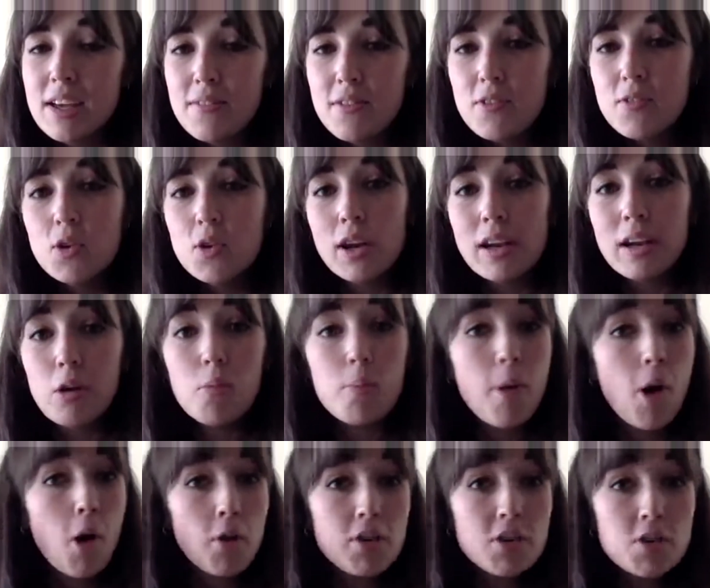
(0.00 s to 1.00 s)
You've got a little
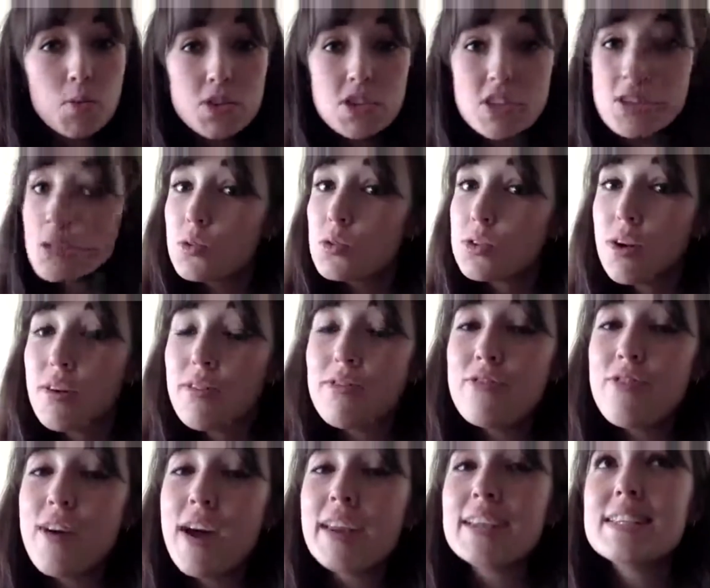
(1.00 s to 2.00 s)
pond, which is also a
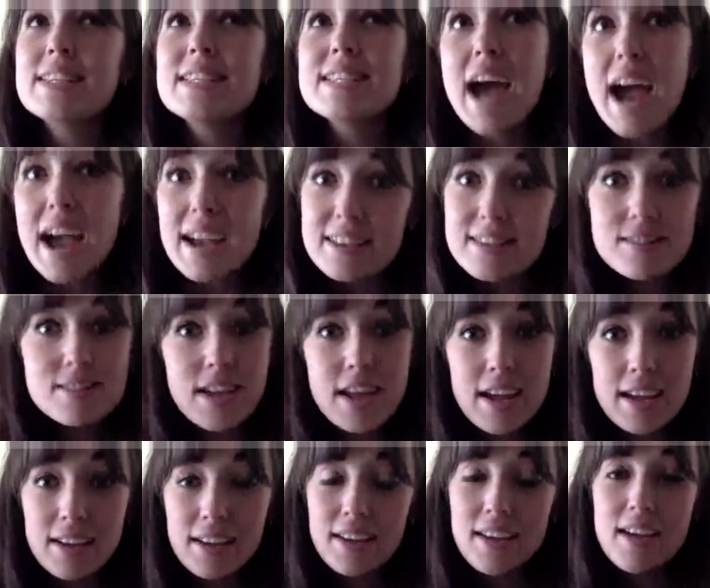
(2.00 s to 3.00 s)

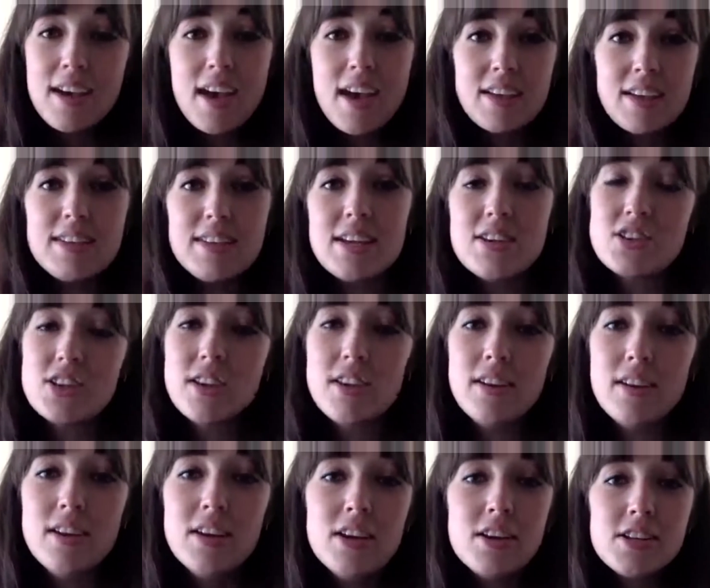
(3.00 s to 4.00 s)
fantastic
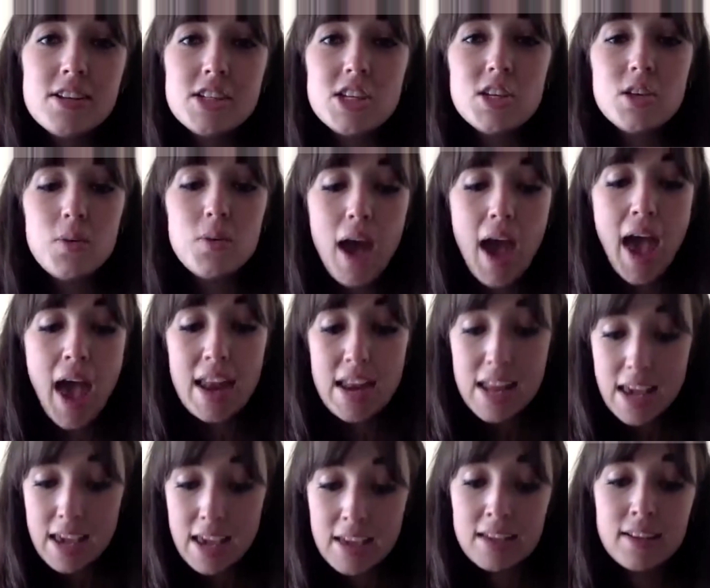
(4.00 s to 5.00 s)
addition to
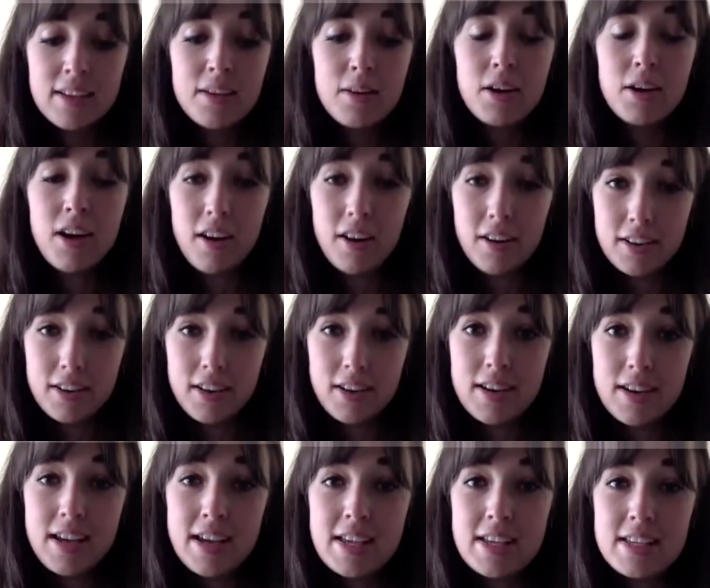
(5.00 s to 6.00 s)
any
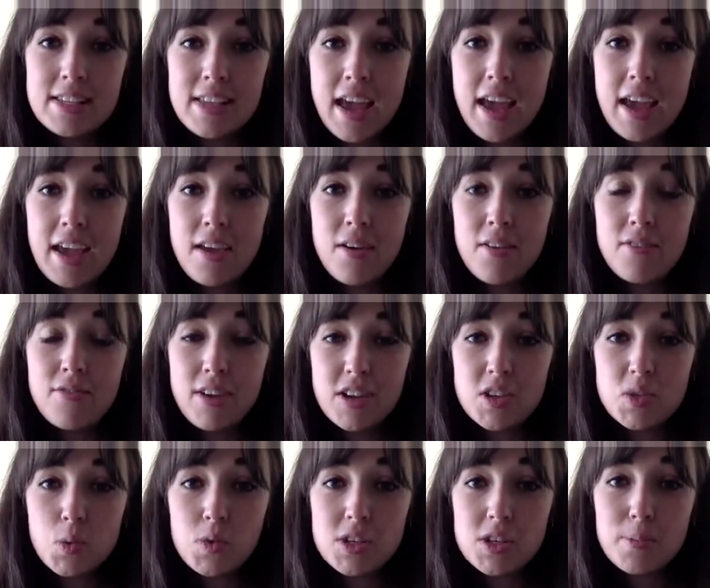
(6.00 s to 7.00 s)
garden, is a
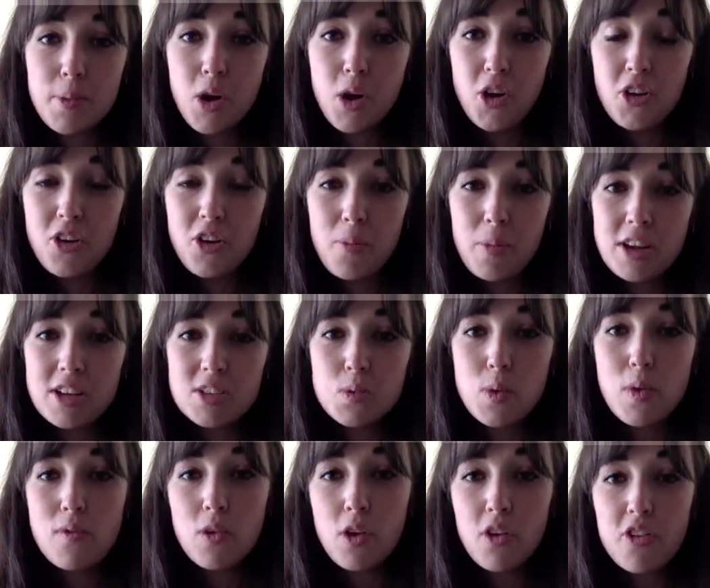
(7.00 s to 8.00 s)
freshwater pond, because
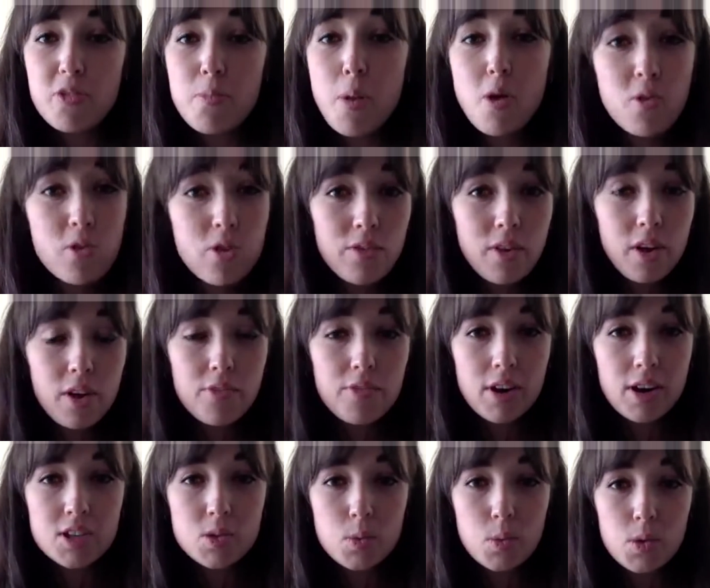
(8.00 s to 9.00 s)
we've lost most of our
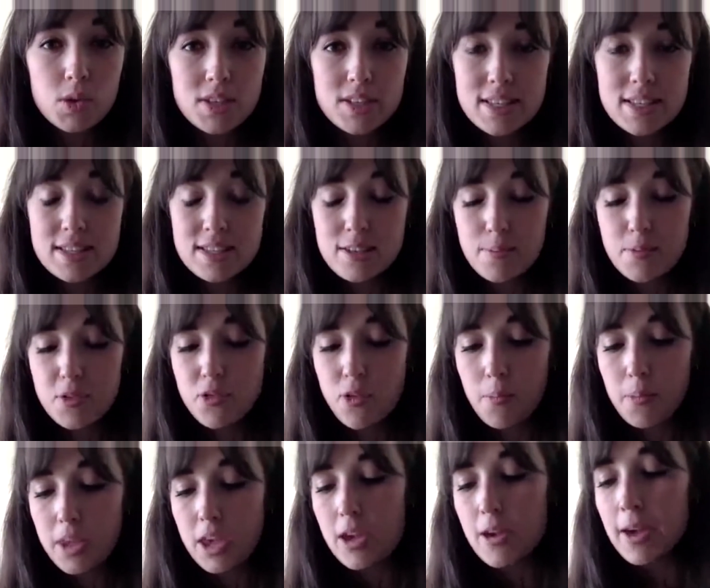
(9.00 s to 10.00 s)
freshwater systems
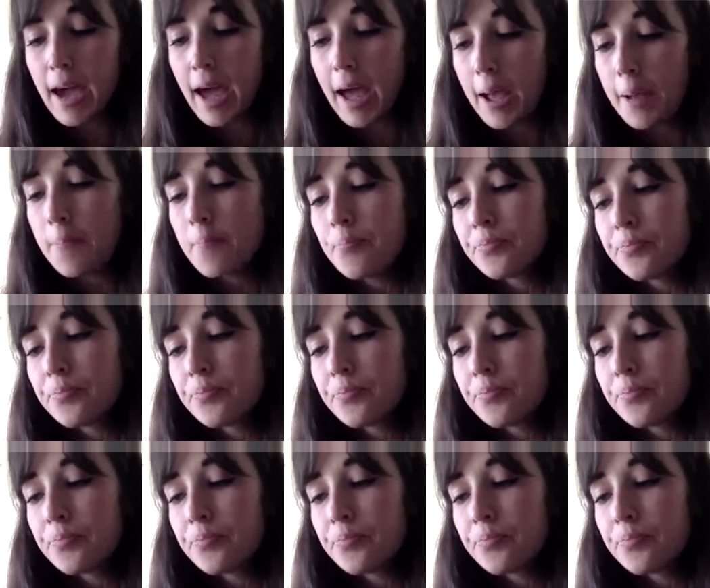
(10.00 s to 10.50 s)
from the UK.